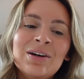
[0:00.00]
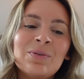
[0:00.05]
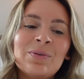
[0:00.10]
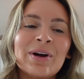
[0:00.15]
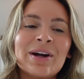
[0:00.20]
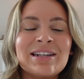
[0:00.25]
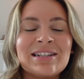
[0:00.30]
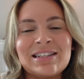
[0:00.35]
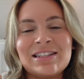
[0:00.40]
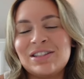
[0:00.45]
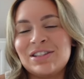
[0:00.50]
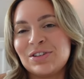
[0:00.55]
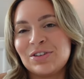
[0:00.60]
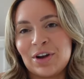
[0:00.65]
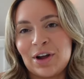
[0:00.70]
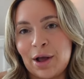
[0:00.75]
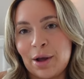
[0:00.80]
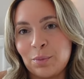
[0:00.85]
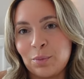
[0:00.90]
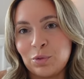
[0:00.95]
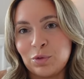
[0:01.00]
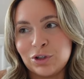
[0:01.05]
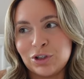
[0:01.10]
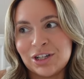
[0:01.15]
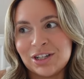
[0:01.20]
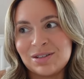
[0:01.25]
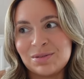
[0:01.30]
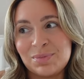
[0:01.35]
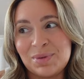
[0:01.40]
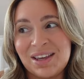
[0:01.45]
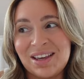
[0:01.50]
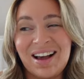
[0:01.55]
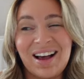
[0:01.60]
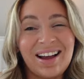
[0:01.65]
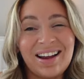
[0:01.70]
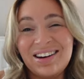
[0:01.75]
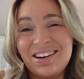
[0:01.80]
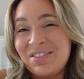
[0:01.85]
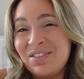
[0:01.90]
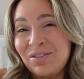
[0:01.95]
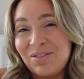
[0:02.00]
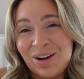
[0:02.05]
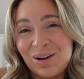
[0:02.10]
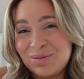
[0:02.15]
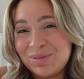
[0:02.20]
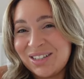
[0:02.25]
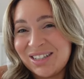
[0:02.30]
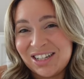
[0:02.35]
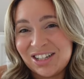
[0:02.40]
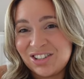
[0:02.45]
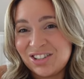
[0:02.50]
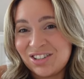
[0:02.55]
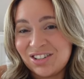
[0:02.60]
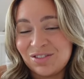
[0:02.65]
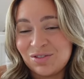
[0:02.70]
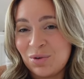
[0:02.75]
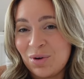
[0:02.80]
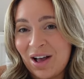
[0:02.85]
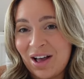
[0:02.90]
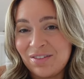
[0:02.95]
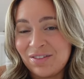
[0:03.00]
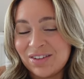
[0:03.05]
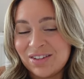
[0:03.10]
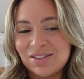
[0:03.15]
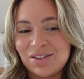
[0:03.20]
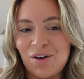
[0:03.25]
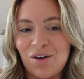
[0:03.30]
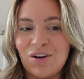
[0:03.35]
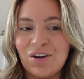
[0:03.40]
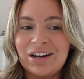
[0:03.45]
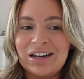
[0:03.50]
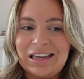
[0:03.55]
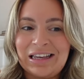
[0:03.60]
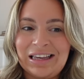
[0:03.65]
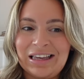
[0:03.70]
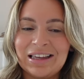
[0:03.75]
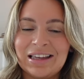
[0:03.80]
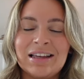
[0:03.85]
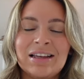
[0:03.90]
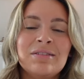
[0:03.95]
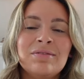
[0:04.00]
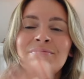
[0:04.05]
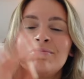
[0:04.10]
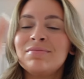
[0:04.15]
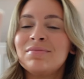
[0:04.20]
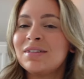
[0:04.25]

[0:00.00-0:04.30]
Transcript: whereas Instagram will just be kind of a repetition of whatever's on here.